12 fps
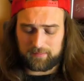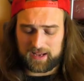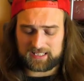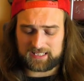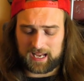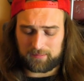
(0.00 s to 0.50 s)

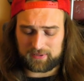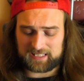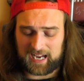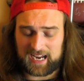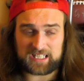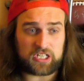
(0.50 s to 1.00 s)
best deck
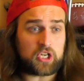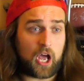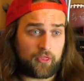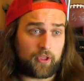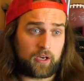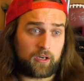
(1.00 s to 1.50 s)
besides
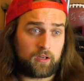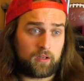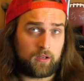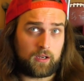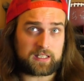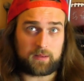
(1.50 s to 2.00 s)
nothing,
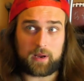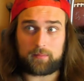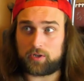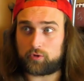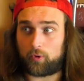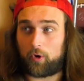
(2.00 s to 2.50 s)
except
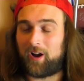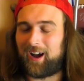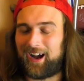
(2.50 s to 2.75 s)
maybe Droll.